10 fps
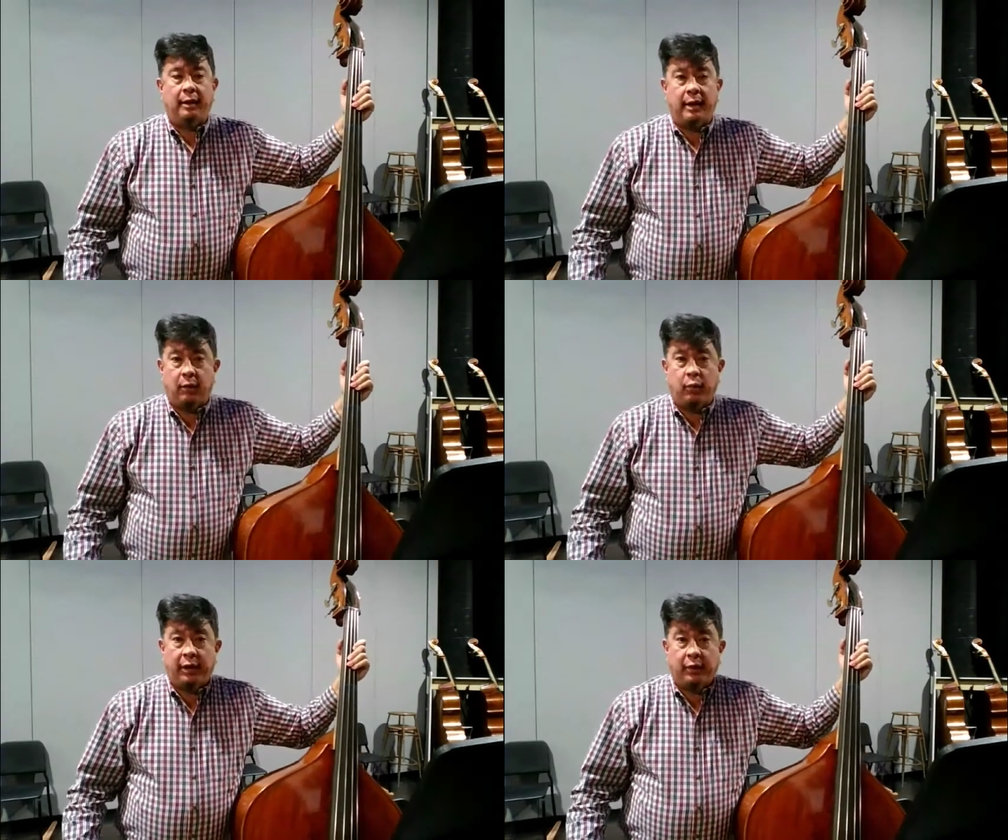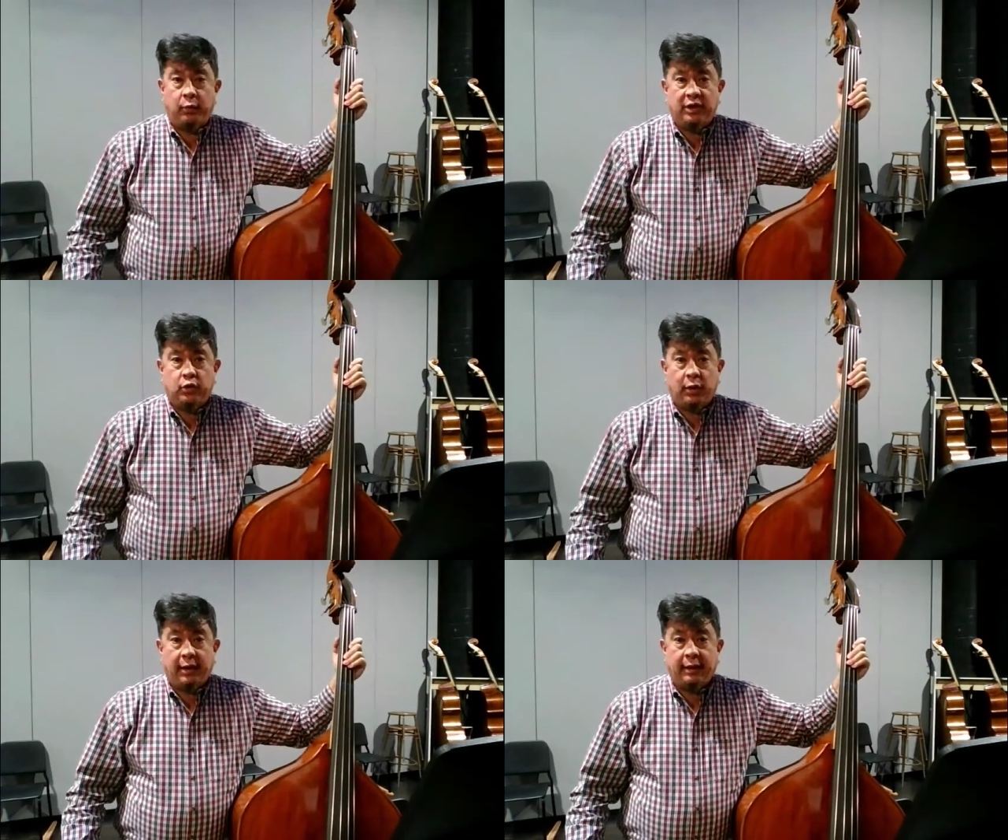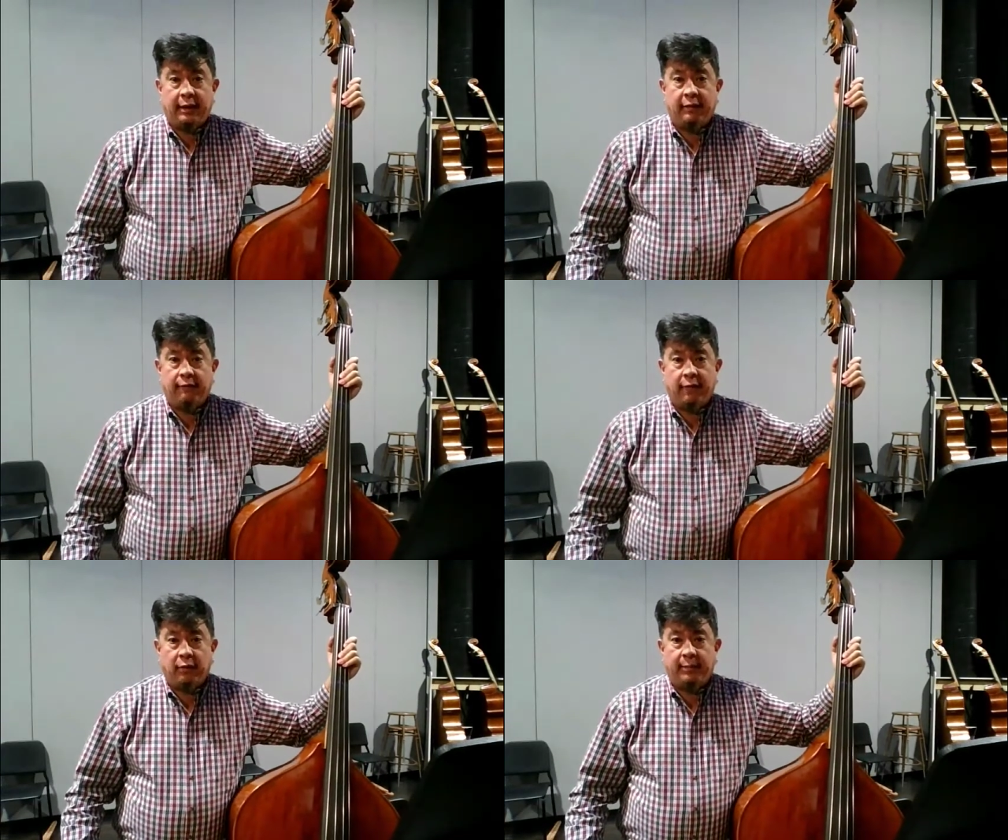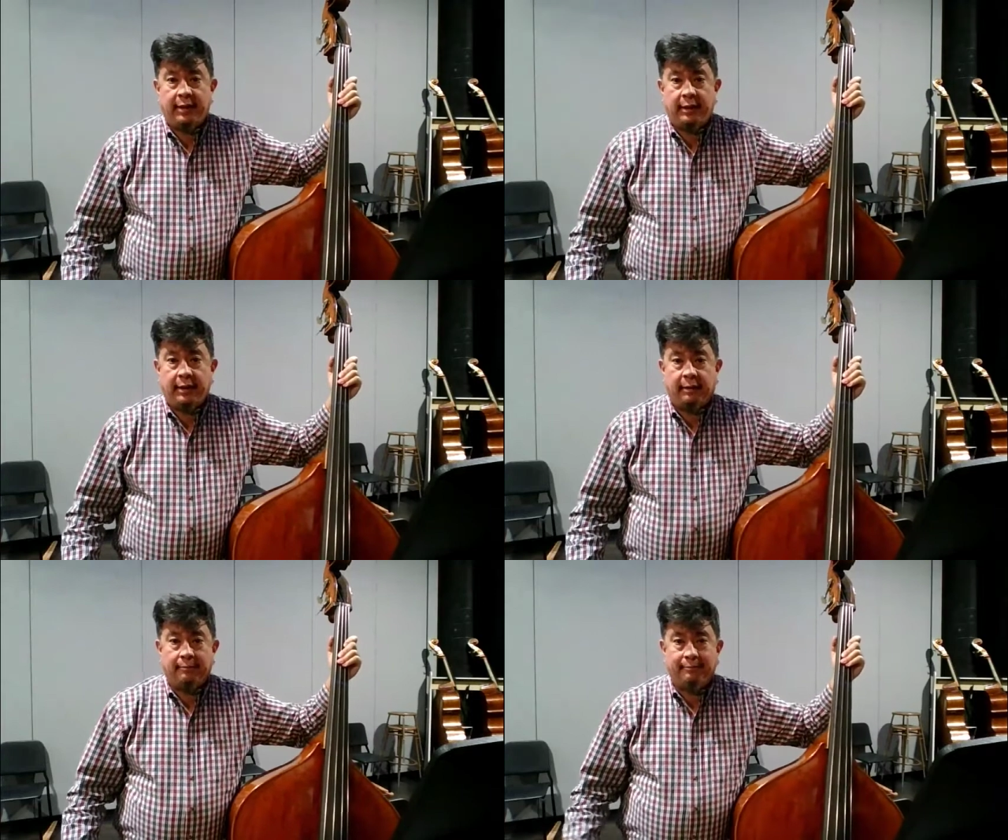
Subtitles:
Now, why don't we try at the very beginning?